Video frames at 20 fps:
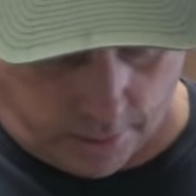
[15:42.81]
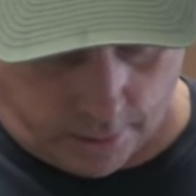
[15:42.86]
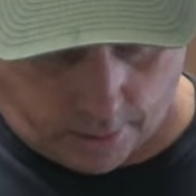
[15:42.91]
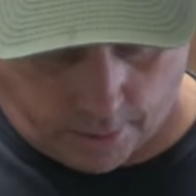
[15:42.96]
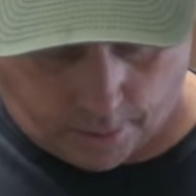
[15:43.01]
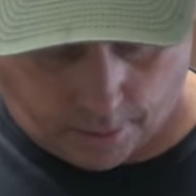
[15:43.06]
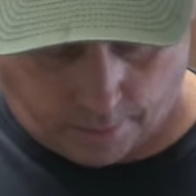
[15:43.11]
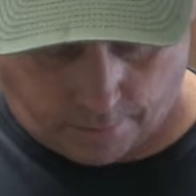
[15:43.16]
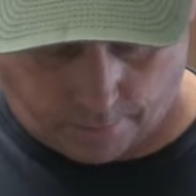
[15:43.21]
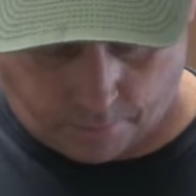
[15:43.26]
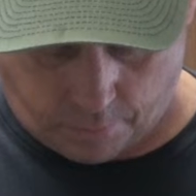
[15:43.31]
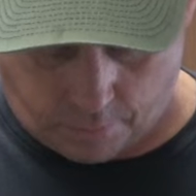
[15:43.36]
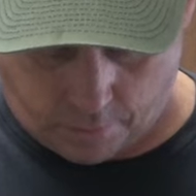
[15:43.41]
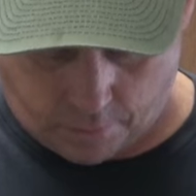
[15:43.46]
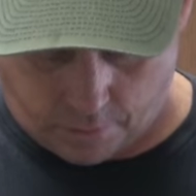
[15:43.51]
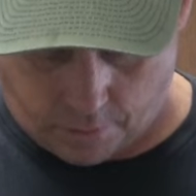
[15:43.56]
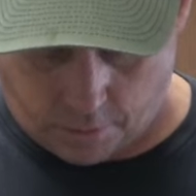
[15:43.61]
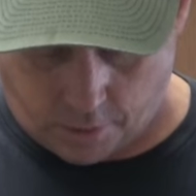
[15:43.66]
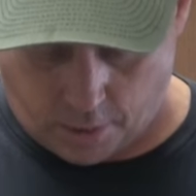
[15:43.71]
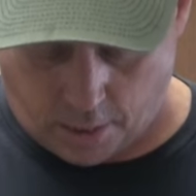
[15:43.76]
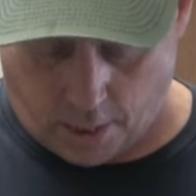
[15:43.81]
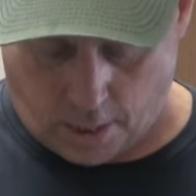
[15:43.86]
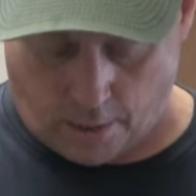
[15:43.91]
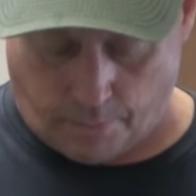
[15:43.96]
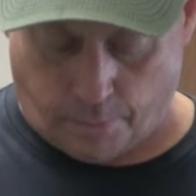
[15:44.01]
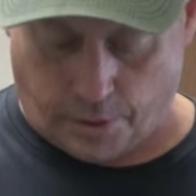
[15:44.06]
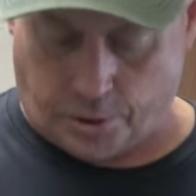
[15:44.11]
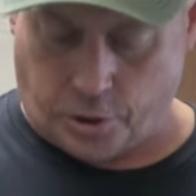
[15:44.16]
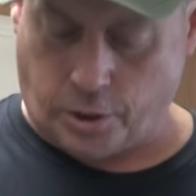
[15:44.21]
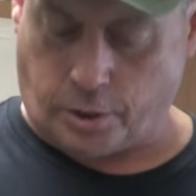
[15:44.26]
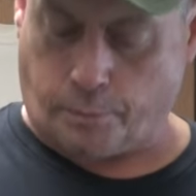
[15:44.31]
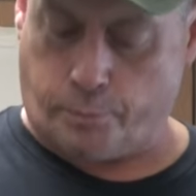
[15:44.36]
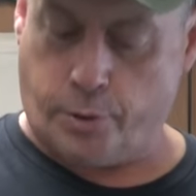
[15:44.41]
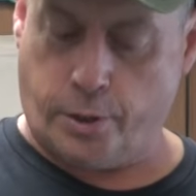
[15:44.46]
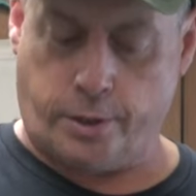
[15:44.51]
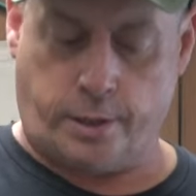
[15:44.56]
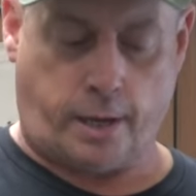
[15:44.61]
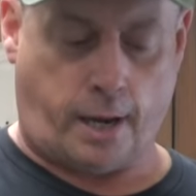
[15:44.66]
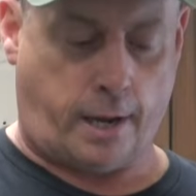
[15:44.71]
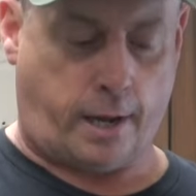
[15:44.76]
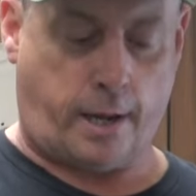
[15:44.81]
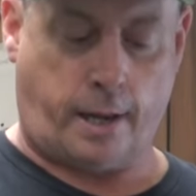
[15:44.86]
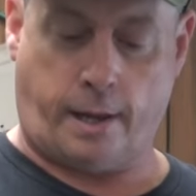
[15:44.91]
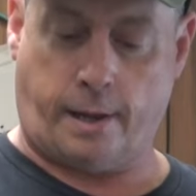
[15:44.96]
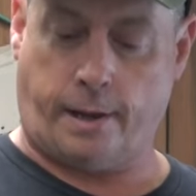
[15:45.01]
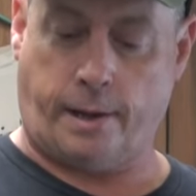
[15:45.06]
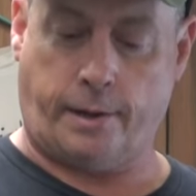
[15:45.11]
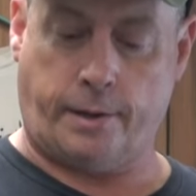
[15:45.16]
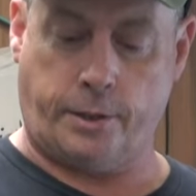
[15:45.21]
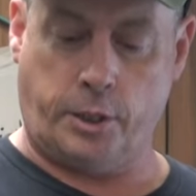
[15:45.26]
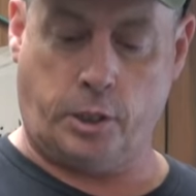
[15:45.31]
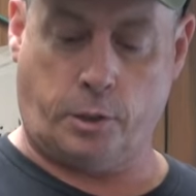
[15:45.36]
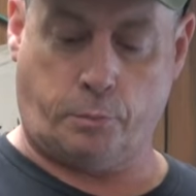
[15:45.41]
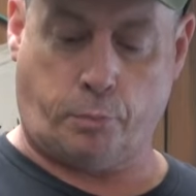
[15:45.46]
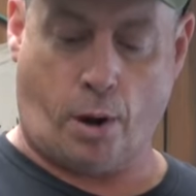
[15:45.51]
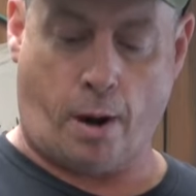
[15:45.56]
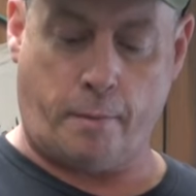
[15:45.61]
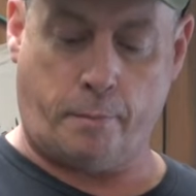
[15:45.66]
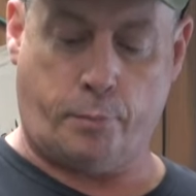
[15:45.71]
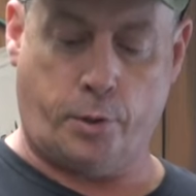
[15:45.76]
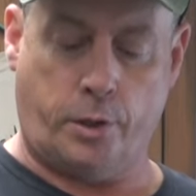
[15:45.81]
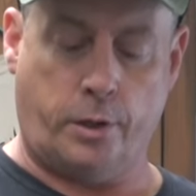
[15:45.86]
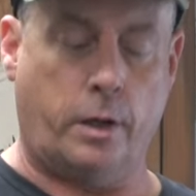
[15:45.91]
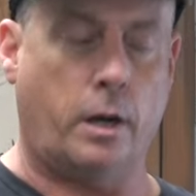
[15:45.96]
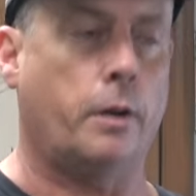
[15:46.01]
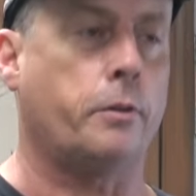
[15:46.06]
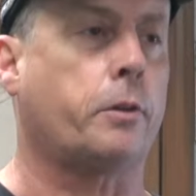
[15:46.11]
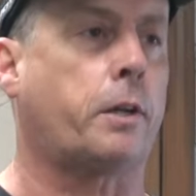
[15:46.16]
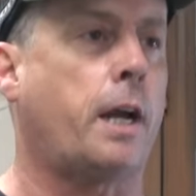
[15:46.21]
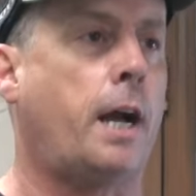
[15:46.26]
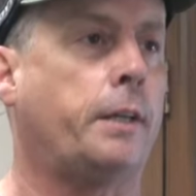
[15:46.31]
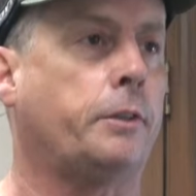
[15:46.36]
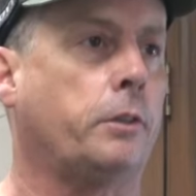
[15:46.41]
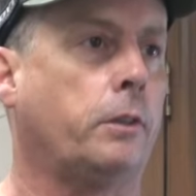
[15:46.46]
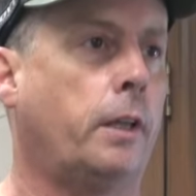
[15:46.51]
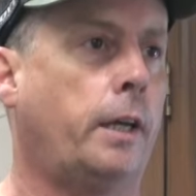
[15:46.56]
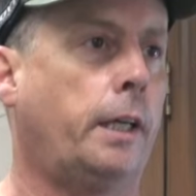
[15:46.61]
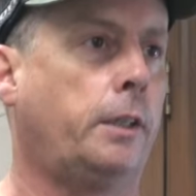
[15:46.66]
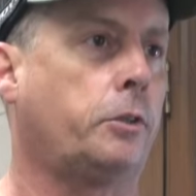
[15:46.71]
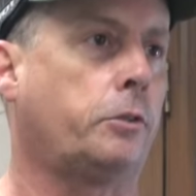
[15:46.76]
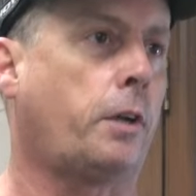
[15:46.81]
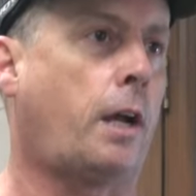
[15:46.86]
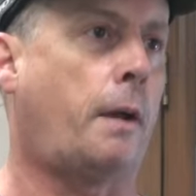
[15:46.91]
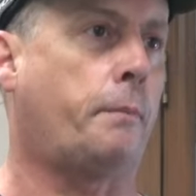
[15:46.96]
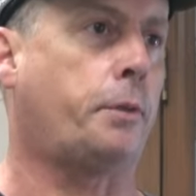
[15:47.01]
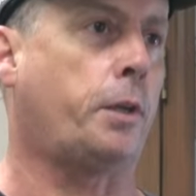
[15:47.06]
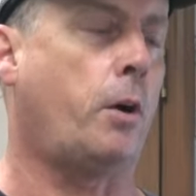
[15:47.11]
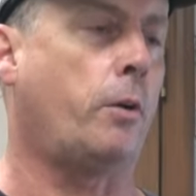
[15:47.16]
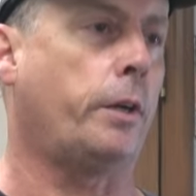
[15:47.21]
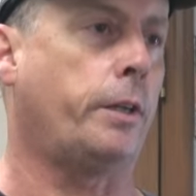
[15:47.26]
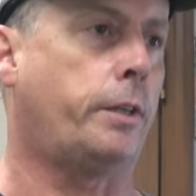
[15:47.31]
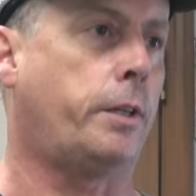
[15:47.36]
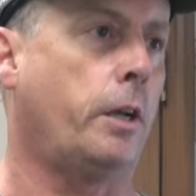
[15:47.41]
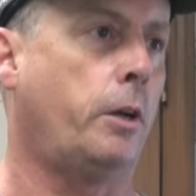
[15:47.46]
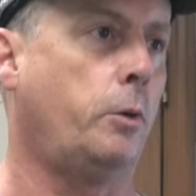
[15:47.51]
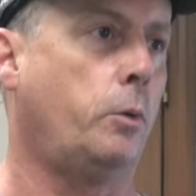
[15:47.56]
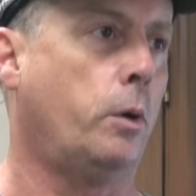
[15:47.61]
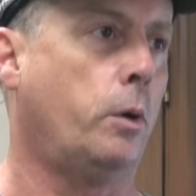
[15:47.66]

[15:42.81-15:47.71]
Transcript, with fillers: Um, but you could put uh, you could probably put other kinds of leg straps well, on it too.